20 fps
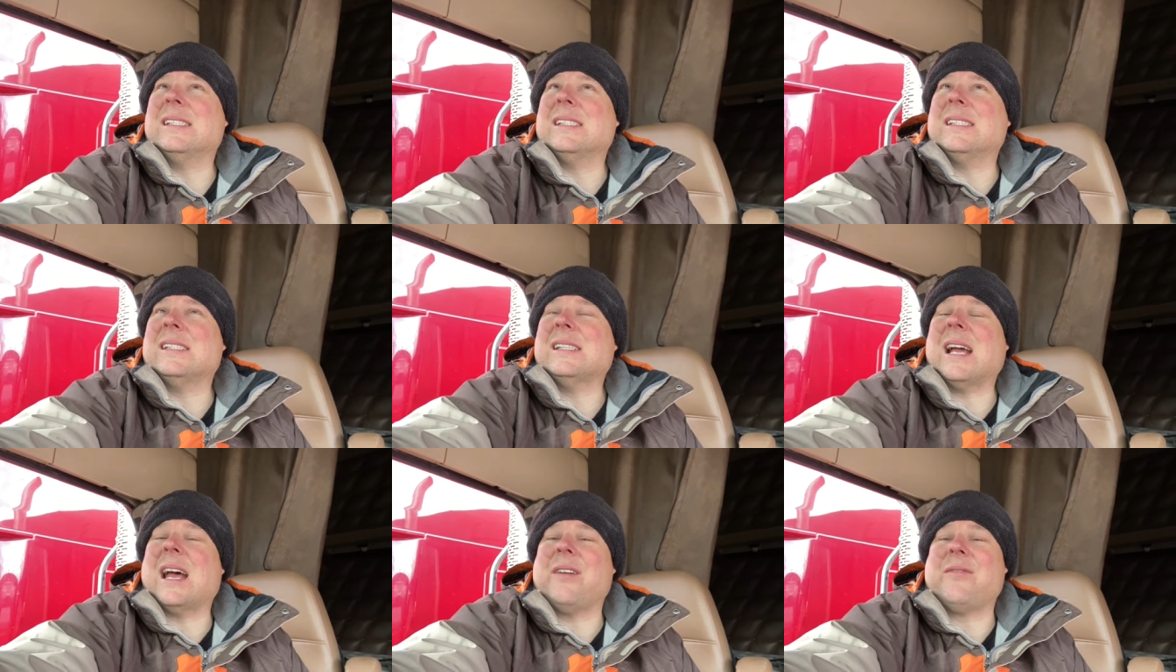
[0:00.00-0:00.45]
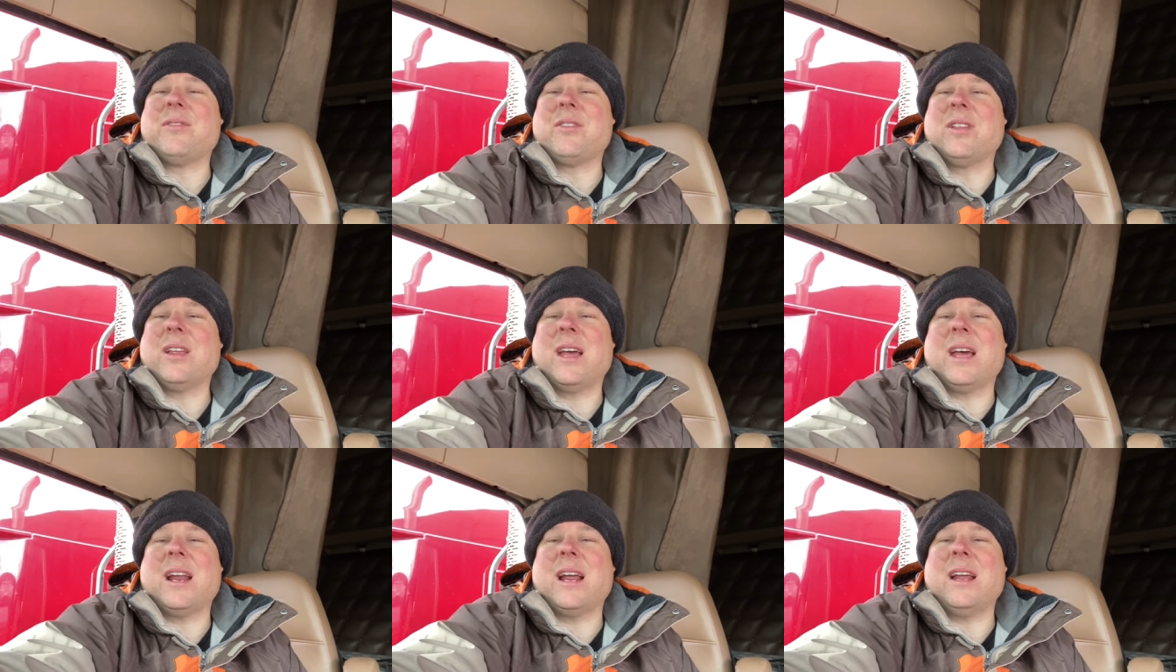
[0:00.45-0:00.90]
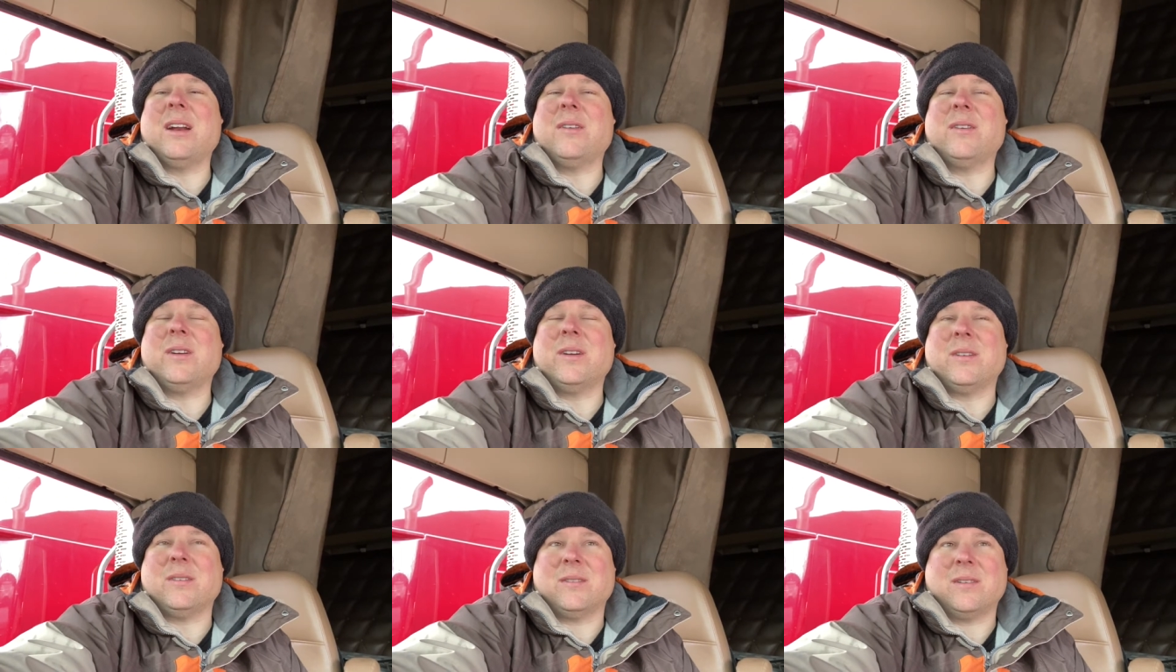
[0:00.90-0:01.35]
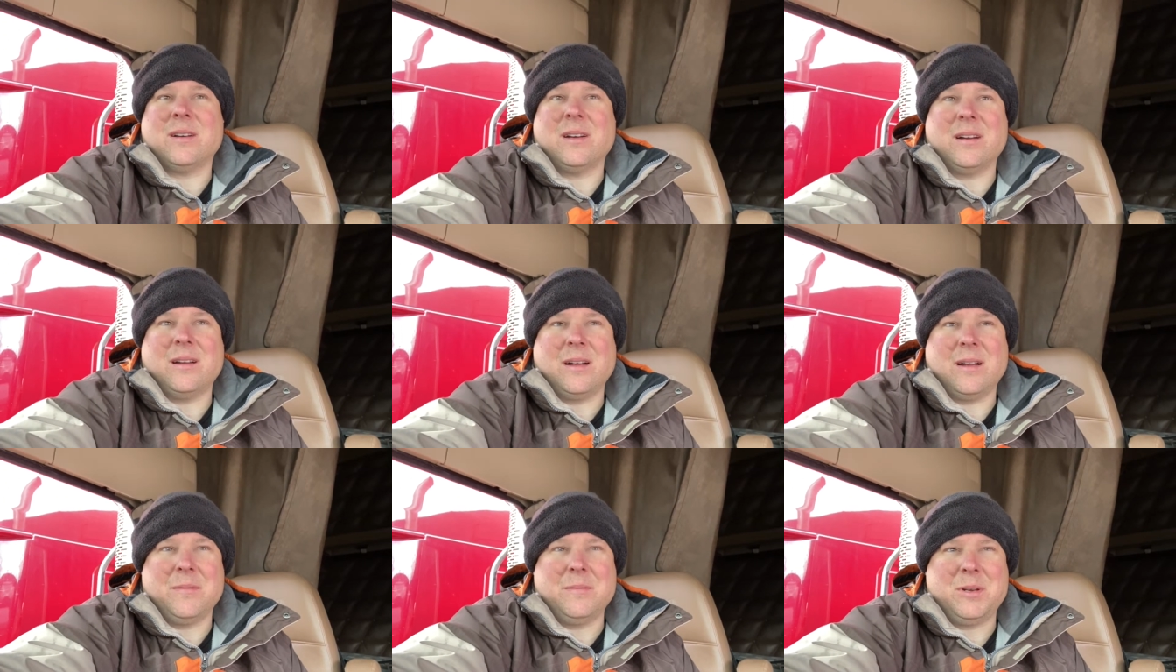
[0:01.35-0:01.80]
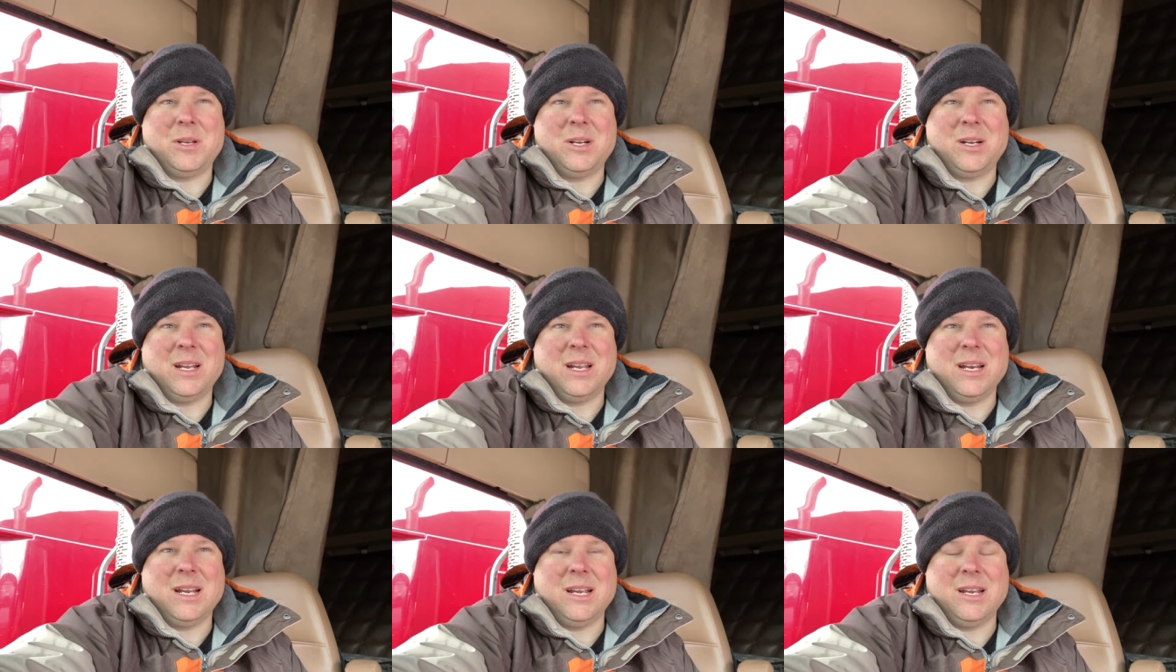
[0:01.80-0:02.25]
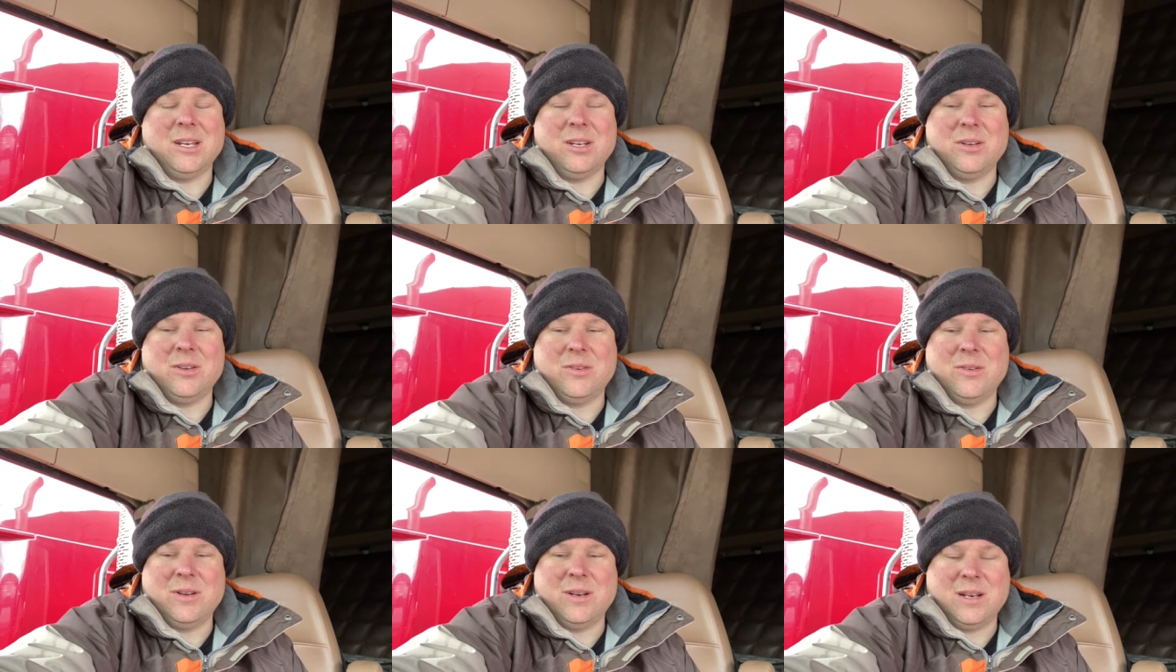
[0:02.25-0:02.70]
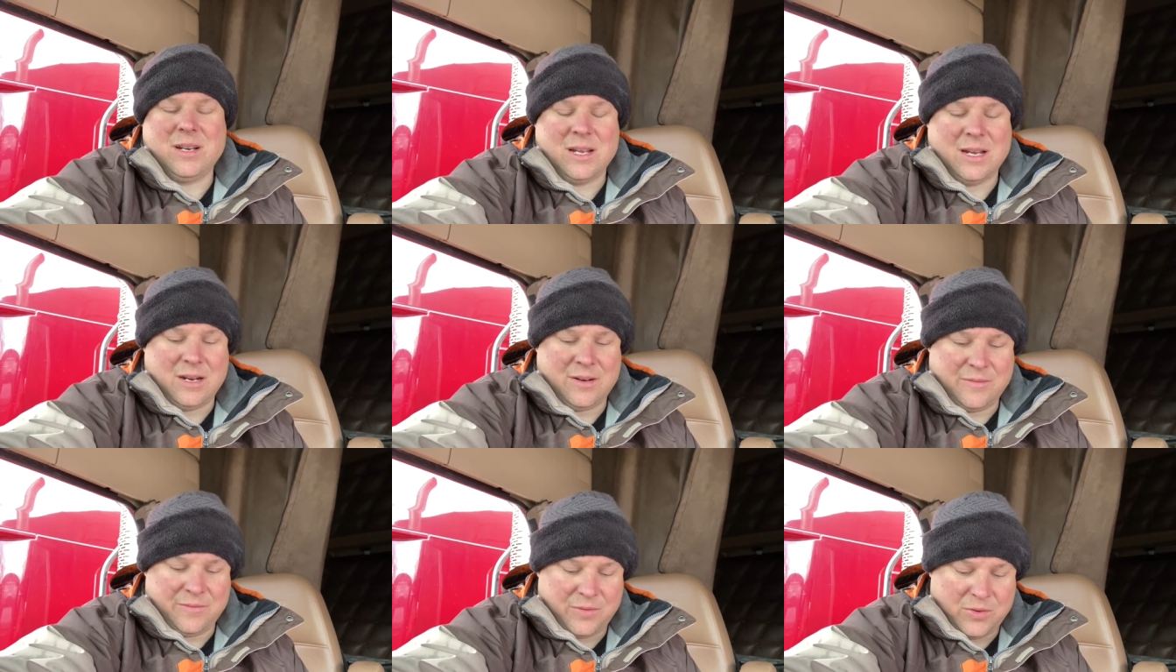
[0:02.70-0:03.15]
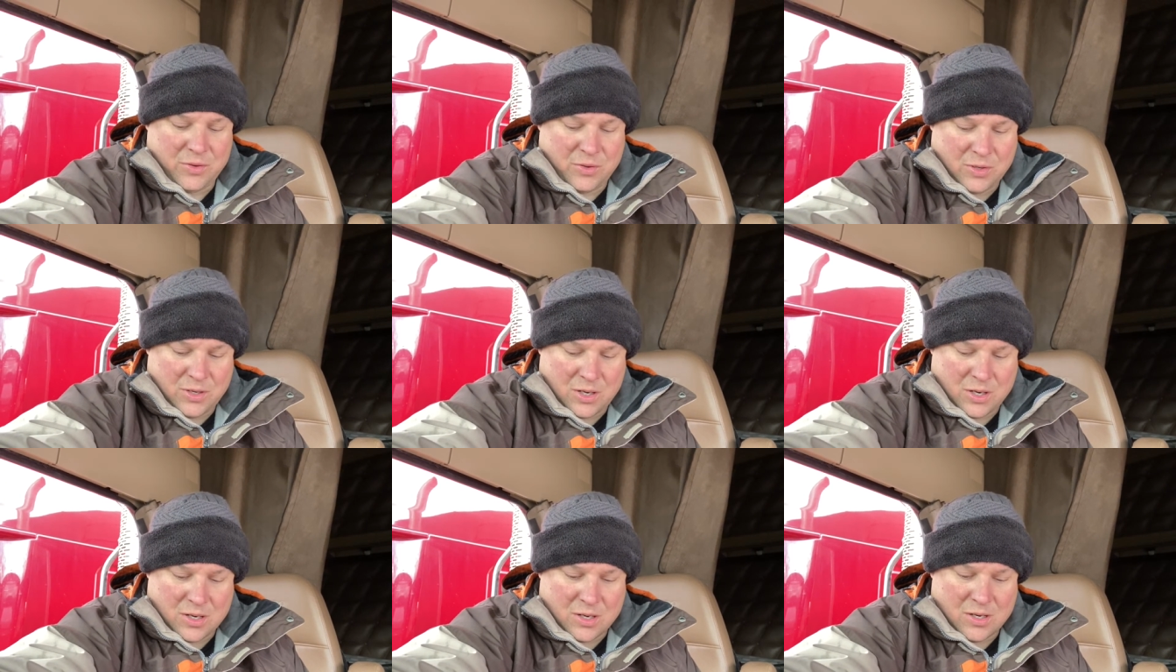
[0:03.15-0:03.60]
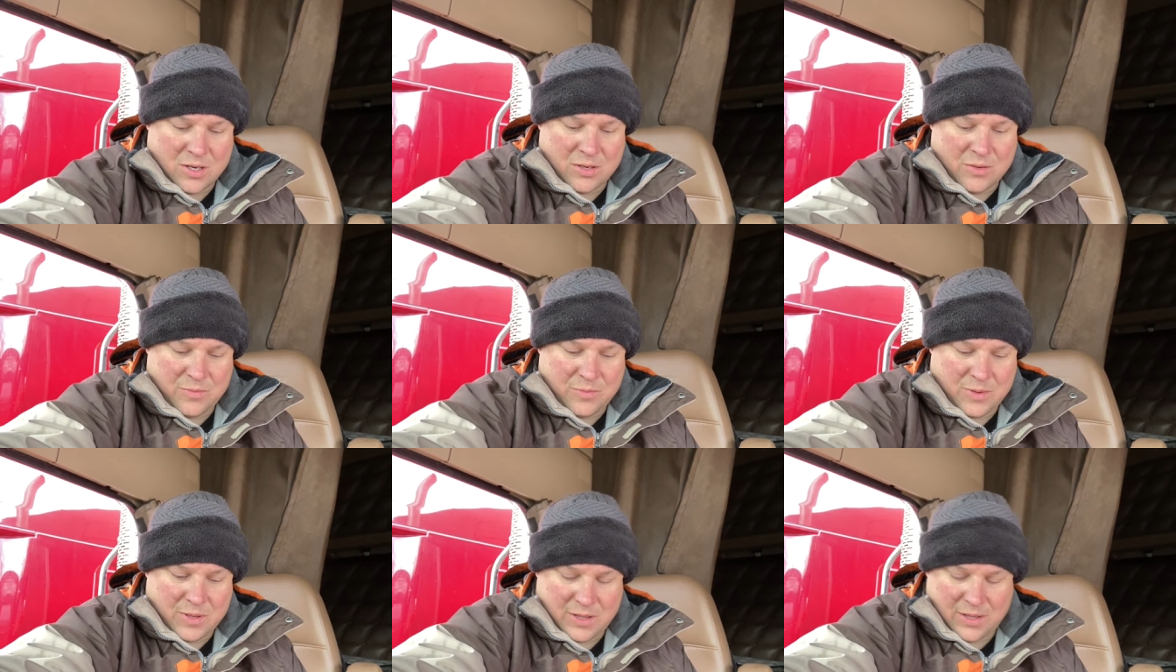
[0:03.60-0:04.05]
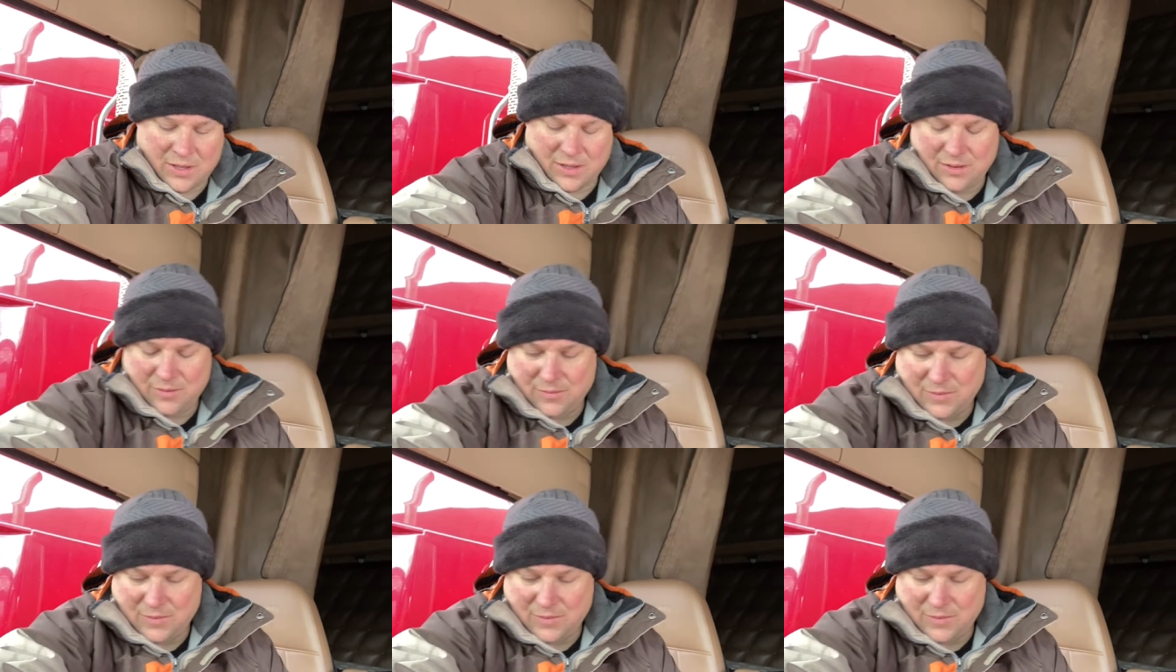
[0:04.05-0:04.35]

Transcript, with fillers: after that, I don't know. I'm looking at doing like a fuel card with